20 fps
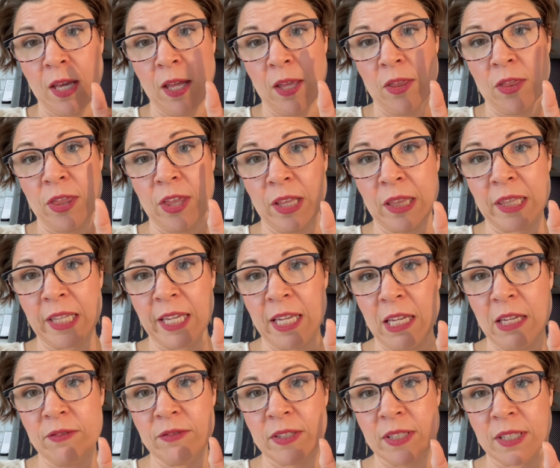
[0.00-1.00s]
the
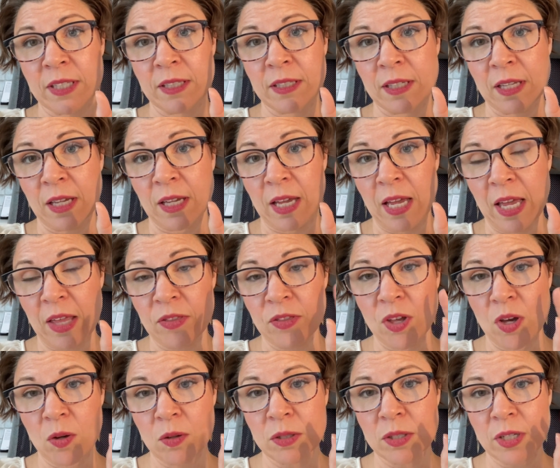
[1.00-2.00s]
leaves, and
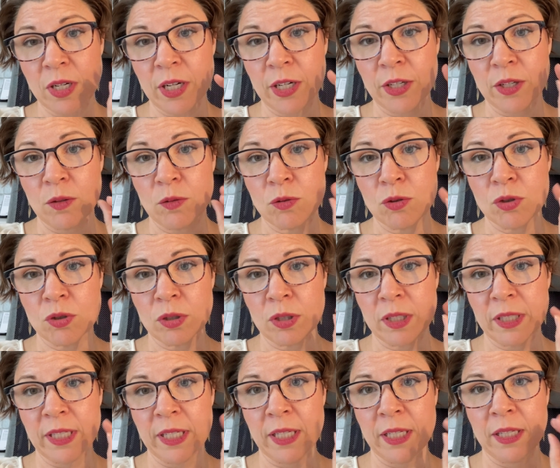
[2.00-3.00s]
those are
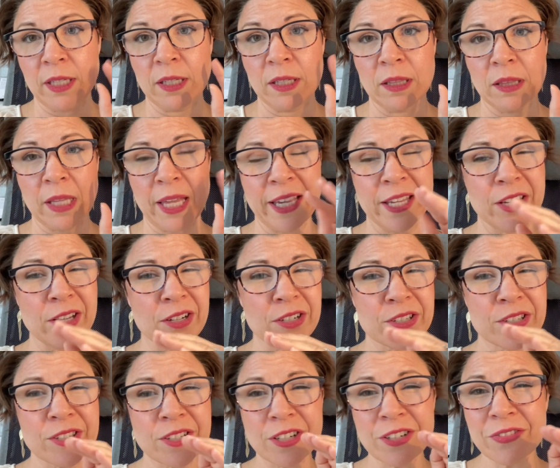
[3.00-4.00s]
usually like your
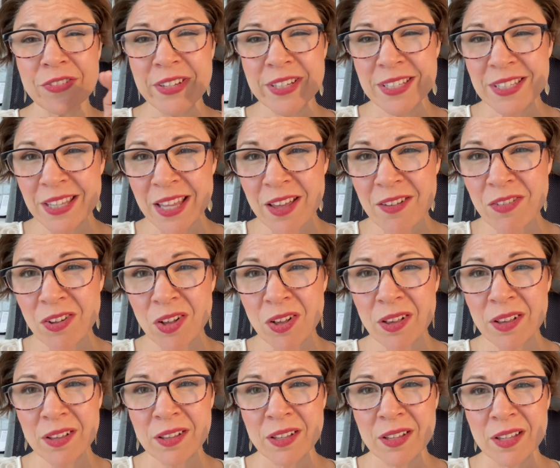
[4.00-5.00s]
surface
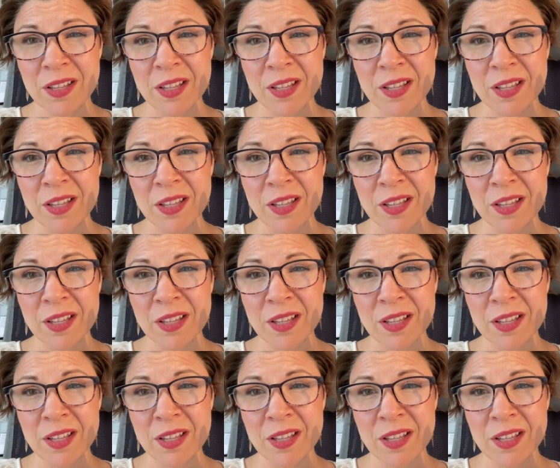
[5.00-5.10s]
level.